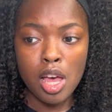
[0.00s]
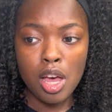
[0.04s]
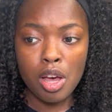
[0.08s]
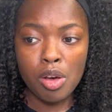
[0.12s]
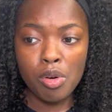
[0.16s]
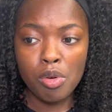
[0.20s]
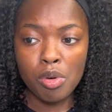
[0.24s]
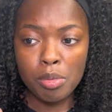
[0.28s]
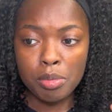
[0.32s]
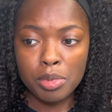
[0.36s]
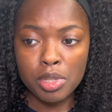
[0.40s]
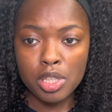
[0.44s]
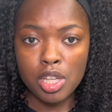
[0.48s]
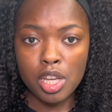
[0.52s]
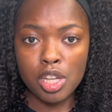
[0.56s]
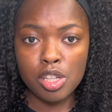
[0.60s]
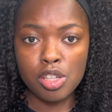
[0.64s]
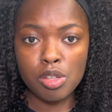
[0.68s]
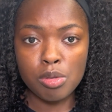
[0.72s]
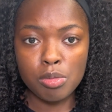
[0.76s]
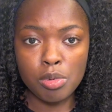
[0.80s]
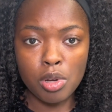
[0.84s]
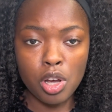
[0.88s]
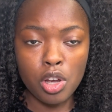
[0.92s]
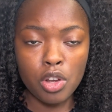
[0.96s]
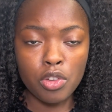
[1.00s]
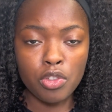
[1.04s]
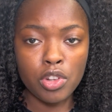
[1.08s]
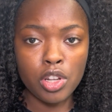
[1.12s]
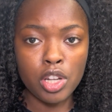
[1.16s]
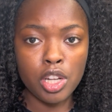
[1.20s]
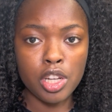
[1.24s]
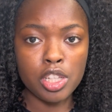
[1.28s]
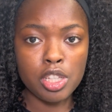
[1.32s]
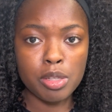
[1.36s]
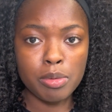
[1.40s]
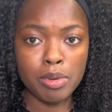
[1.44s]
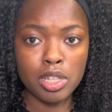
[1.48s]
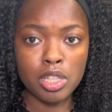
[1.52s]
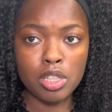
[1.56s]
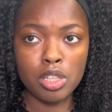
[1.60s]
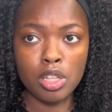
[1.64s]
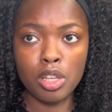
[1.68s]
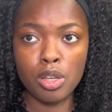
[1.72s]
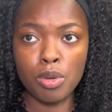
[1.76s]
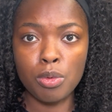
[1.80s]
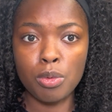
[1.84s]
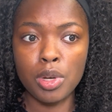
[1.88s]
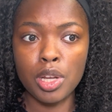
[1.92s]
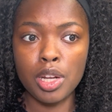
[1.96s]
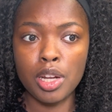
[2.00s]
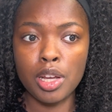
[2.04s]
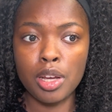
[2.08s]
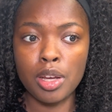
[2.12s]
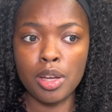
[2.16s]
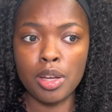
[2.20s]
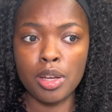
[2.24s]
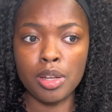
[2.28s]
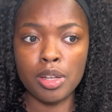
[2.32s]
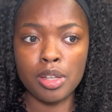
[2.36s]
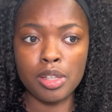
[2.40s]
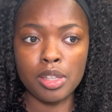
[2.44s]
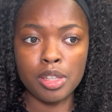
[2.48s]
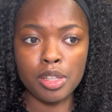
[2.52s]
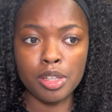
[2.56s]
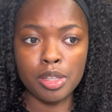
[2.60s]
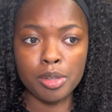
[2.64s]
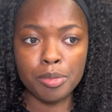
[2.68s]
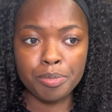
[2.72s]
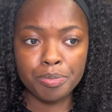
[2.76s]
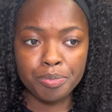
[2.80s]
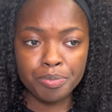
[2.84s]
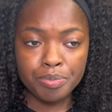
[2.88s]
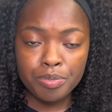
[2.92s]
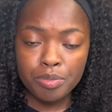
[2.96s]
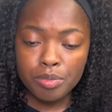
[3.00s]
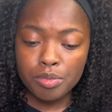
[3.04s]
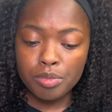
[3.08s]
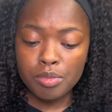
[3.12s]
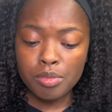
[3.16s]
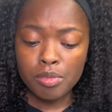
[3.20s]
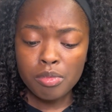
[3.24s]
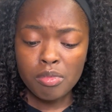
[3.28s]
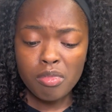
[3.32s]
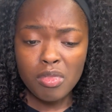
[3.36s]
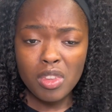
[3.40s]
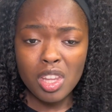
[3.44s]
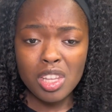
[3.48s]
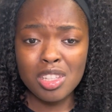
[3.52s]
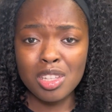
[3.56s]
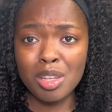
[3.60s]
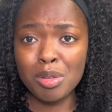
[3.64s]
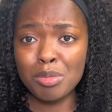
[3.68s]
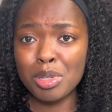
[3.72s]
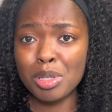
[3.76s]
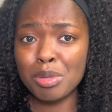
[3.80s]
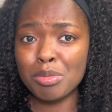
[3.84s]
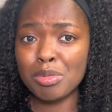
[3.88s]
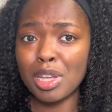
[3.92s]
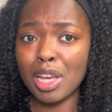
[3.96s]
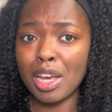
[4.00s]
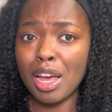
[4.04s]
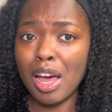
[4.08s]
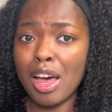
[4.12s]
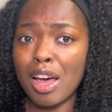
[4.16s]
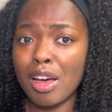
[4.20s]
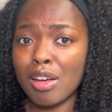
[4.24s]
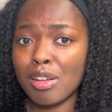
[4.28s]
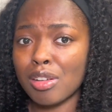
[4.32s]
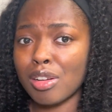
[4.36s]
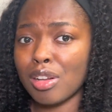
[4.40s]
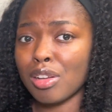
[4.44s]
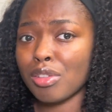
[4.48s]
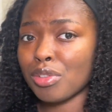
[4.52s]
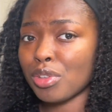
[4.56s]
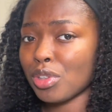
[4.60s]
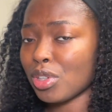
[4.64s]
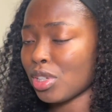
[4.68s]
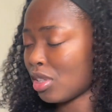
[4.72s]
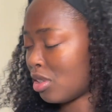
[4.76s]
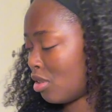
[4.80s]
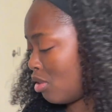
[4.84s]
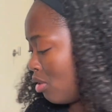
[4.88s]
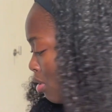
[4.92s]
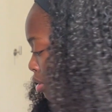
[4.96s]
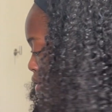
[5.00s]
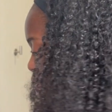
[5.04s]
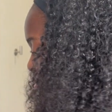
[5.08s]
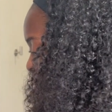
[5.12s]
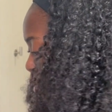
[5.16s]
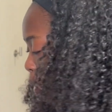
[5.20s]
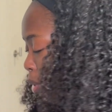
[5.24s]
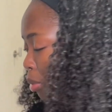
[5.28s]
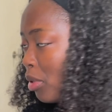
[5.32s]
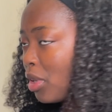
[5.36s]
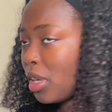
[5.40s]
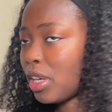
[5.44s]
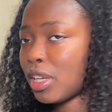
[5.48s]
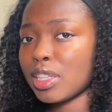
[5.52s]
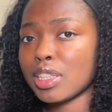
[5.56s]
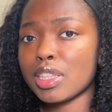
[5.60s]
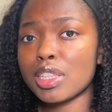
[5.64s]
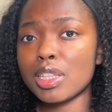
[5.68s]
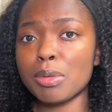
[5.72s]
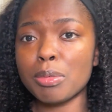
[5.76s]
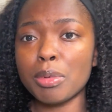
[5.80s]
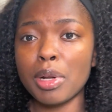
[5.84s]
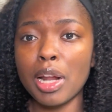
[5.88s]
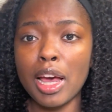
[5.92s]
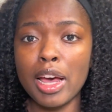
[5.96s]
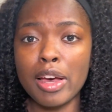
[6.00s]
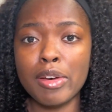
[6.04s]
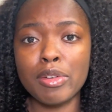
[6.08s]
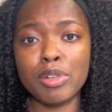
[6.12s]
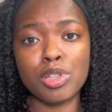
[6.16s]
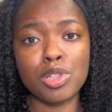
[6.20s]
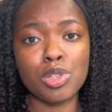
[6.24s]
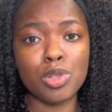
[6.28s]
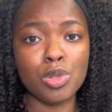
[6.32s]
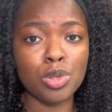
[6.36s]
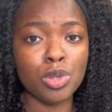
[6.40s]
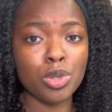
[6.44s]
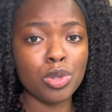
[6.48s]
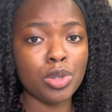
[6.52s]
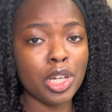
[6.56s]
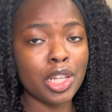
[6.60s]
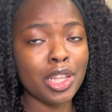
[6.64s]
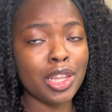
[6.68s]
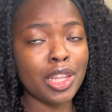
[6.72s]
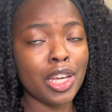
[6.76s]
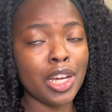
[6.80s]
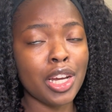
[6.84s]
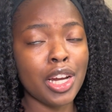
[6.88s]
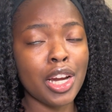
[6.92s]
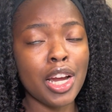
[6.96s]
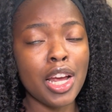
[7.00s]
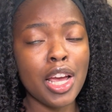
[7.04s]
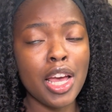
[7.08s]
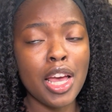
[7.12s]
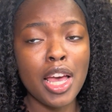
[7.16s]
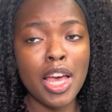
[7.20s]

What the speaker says: I will massage them often, especially when I sometimes, like, I don't know if you probably can't see, but I have a stool right there.